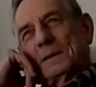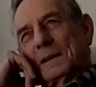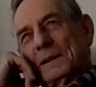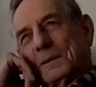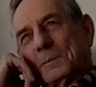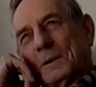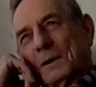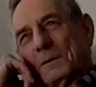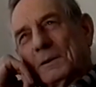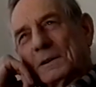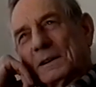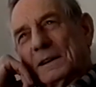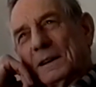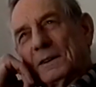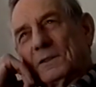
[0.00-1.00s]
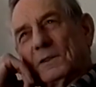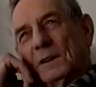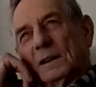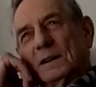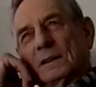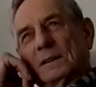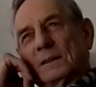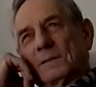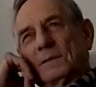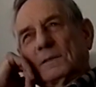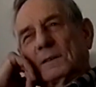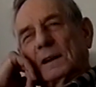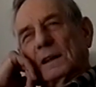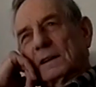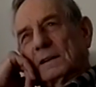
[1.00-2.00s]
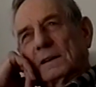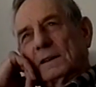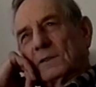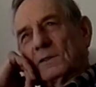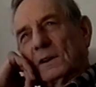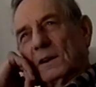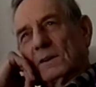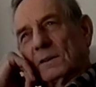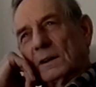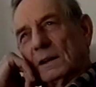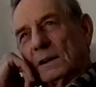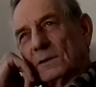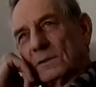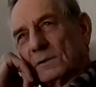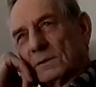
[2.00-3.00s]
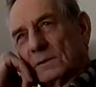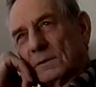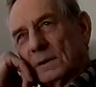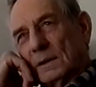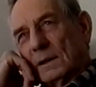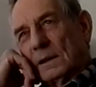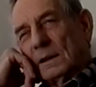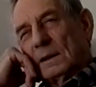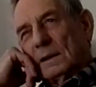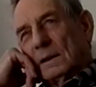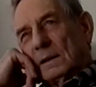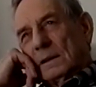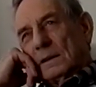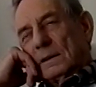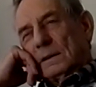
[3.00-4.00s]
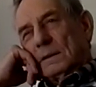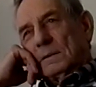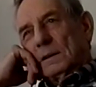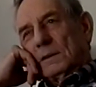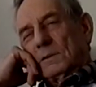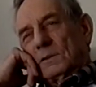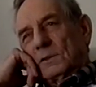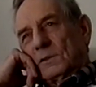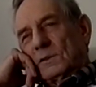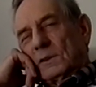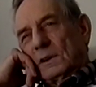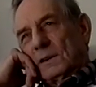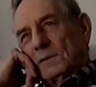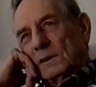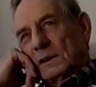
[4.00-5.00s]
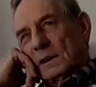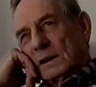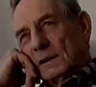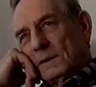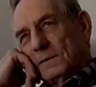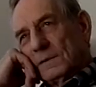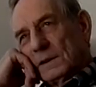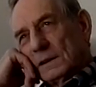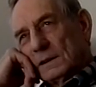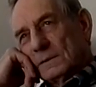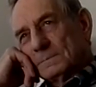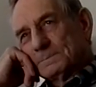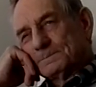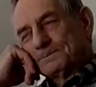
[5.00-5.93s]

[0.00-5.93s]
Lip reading: then about what kids done, like it is nowadays. But it was just a different kind of fun.